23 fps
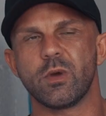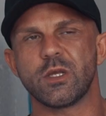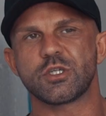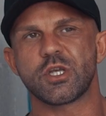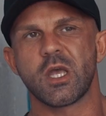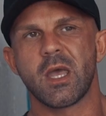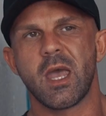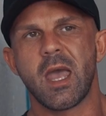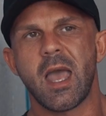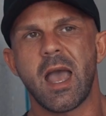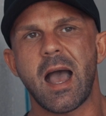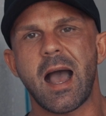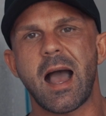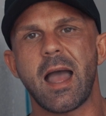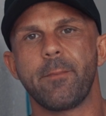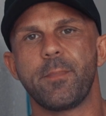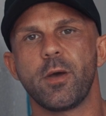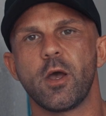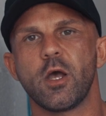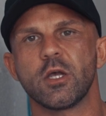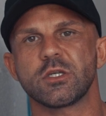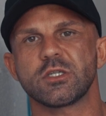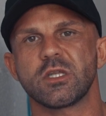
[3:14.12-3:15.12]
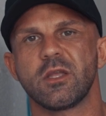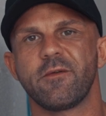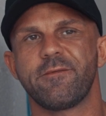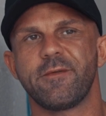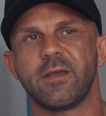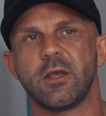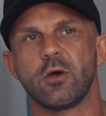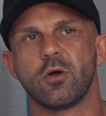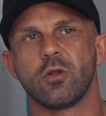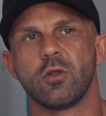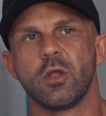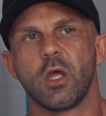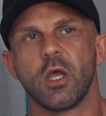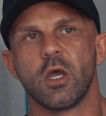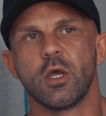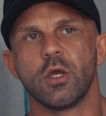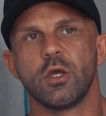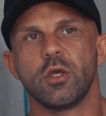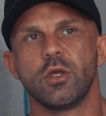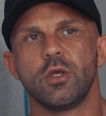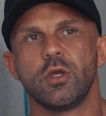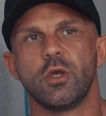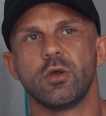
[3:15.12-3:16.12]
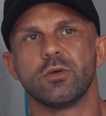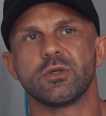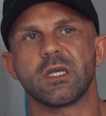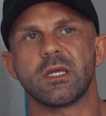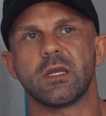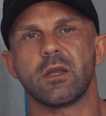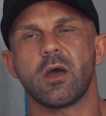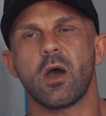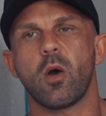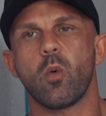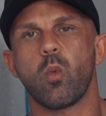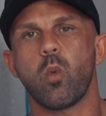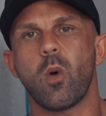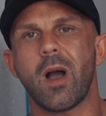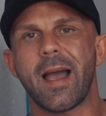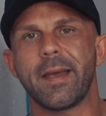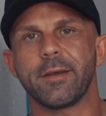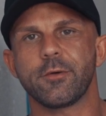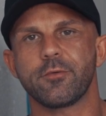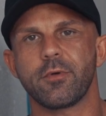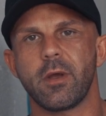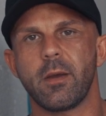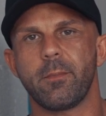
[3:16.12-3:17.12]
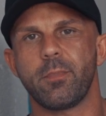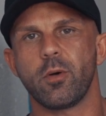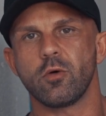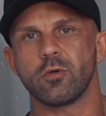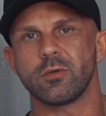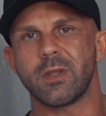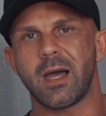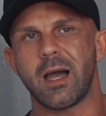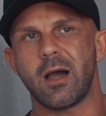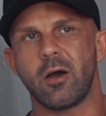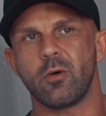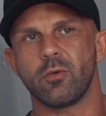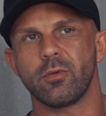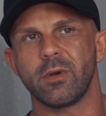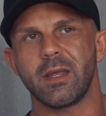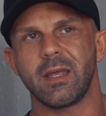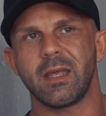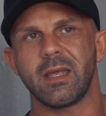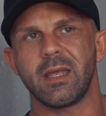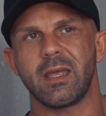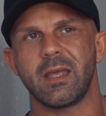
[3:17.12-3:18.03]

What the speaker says: which I personally feel using a wide grip pull down